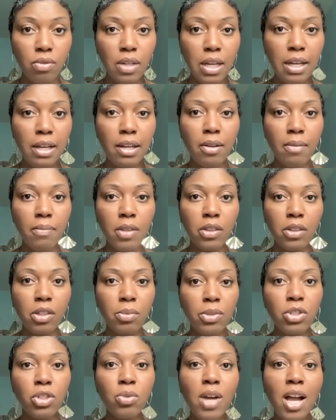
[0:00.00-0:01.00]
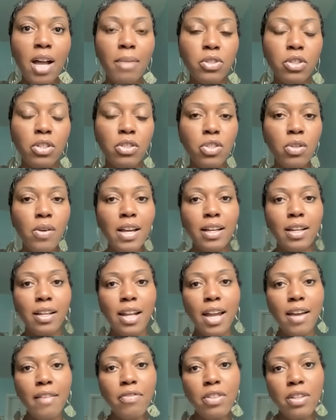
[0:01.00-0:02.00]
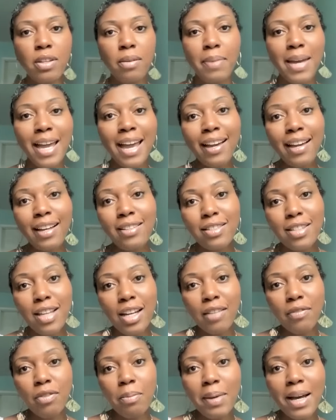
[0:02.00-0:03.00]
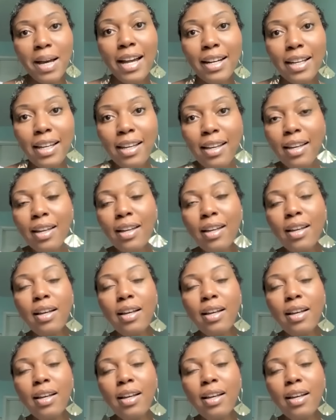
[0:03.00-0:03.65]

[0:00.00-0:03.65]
Um, that there were two options. So I could have the bag outside of the body,